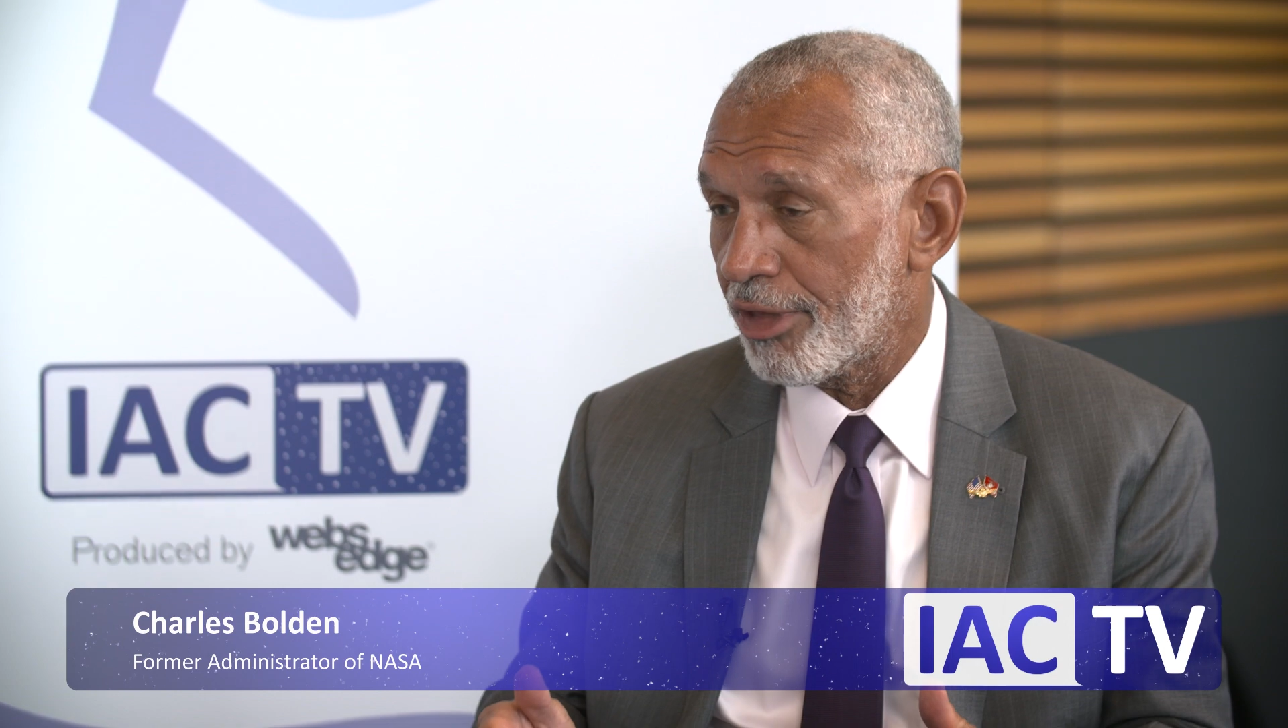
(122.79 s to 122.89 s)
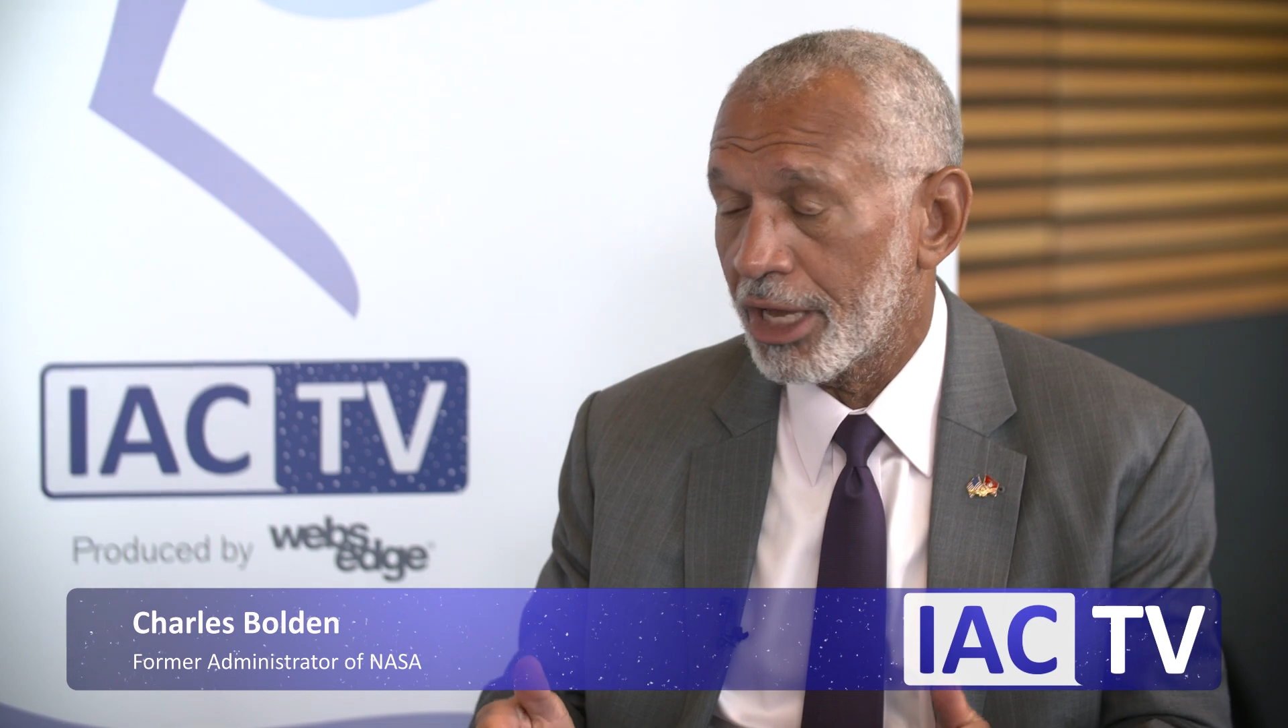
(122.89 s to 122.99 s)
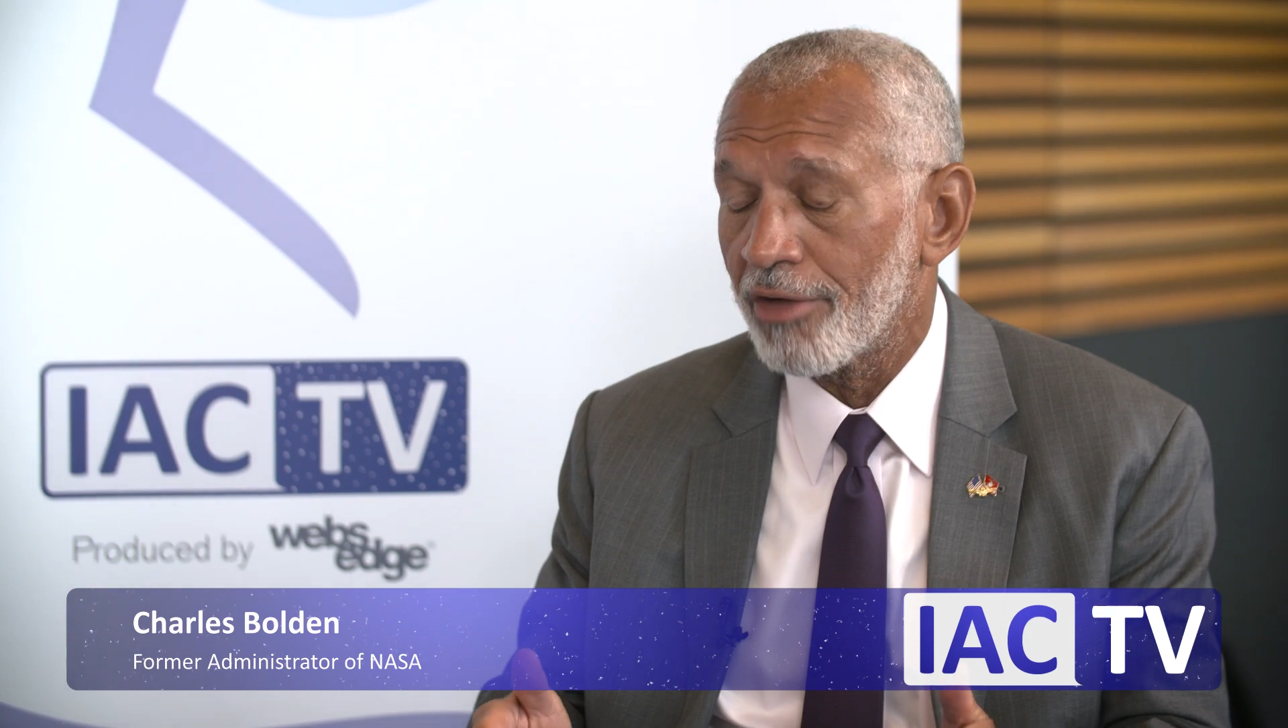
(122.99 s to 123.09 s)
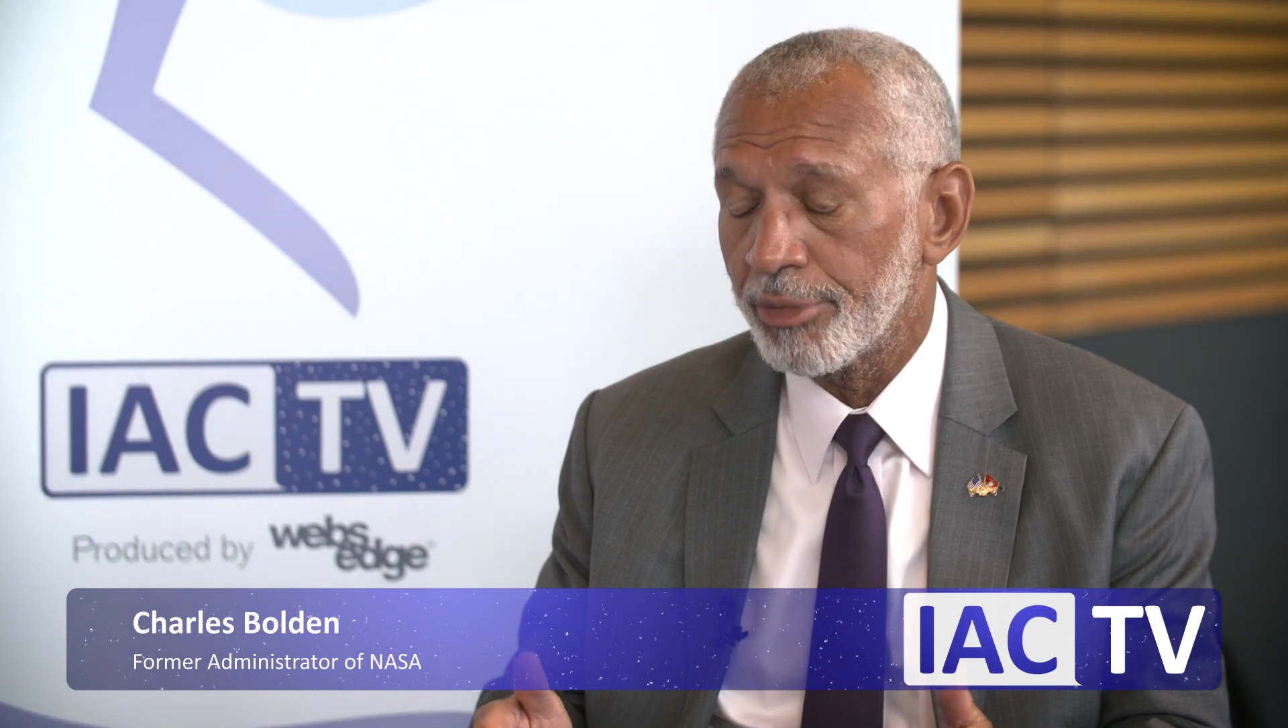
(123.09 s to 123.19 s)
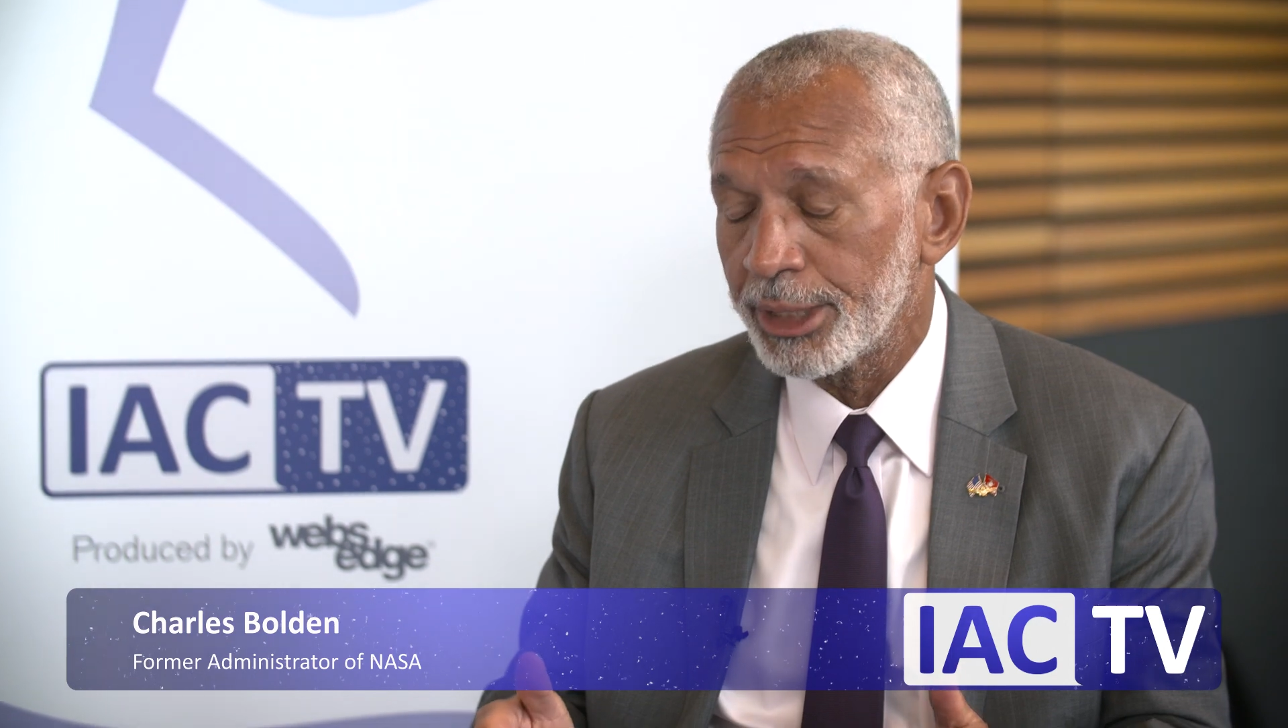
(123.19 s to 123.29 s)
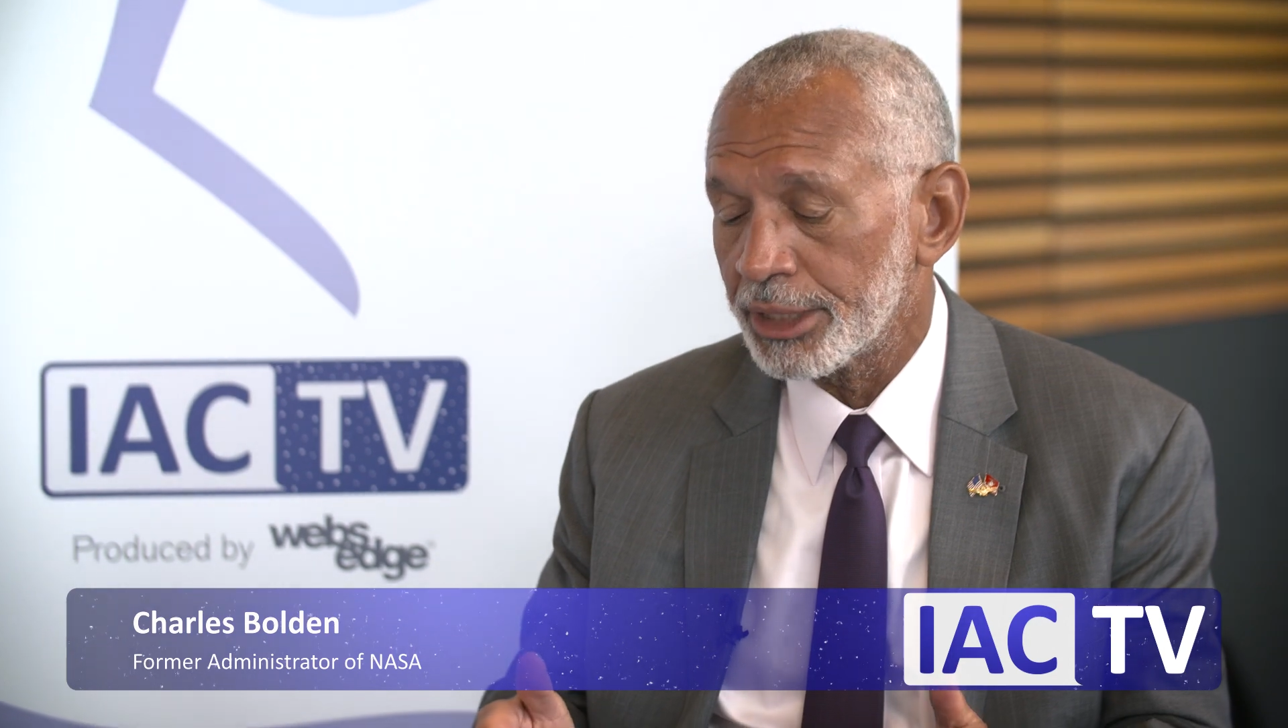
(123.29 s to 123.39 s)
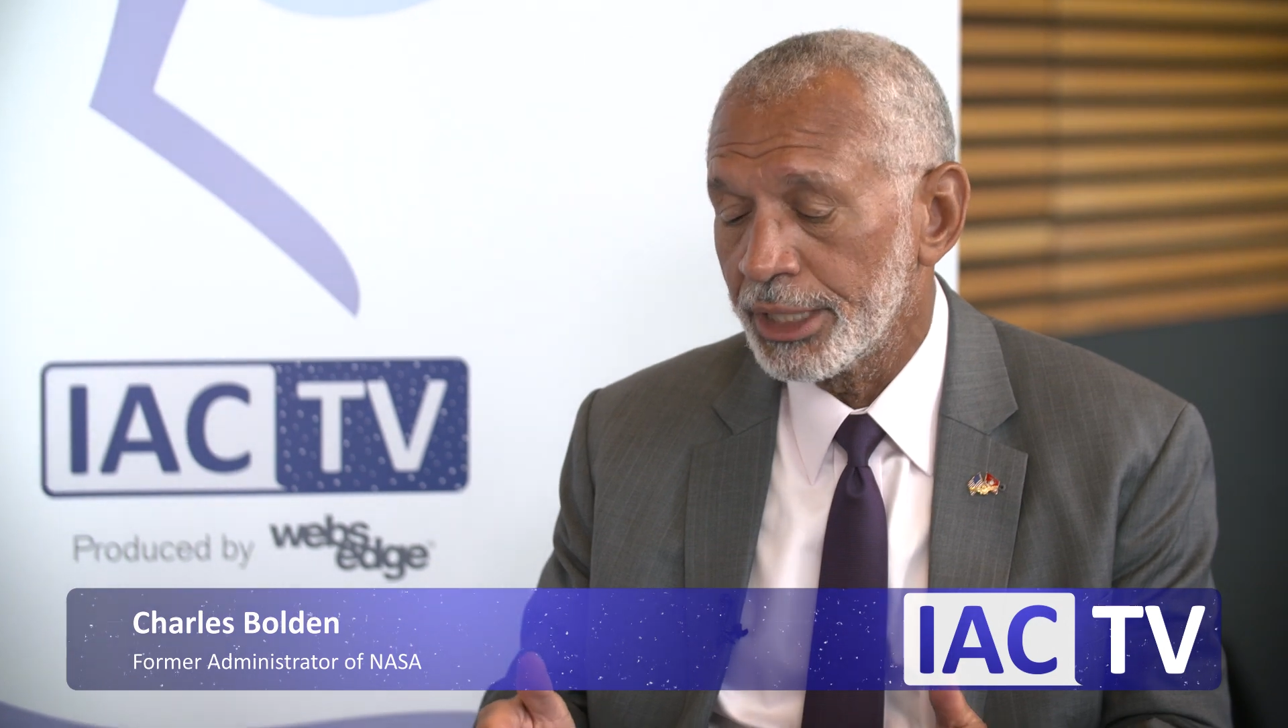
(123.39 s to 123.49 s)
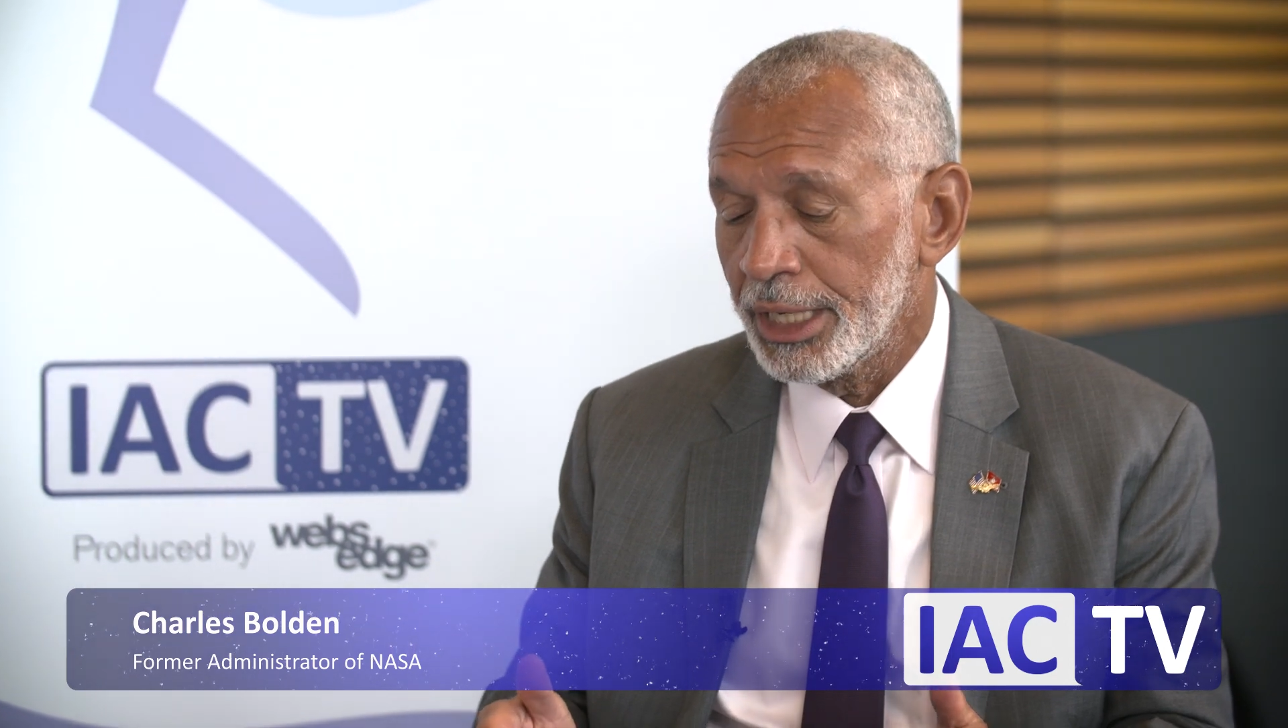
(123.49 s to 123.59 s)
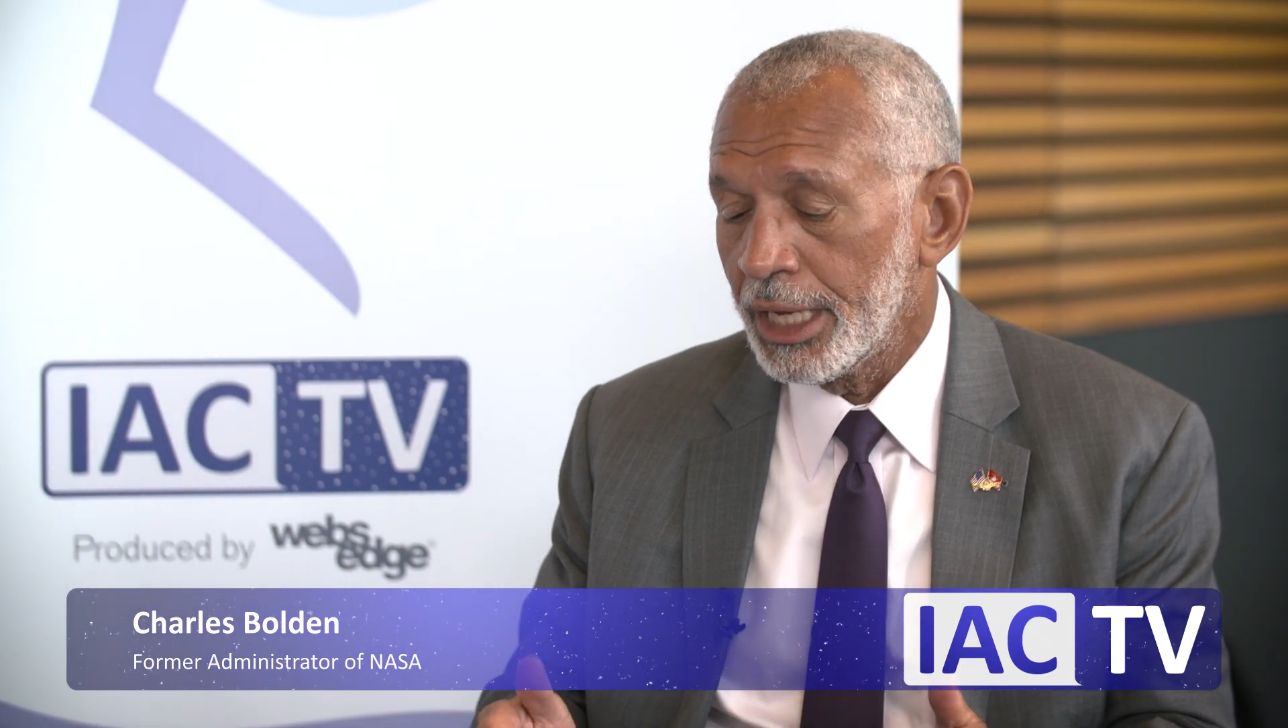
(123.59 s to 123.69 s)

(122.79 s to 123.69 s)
the government,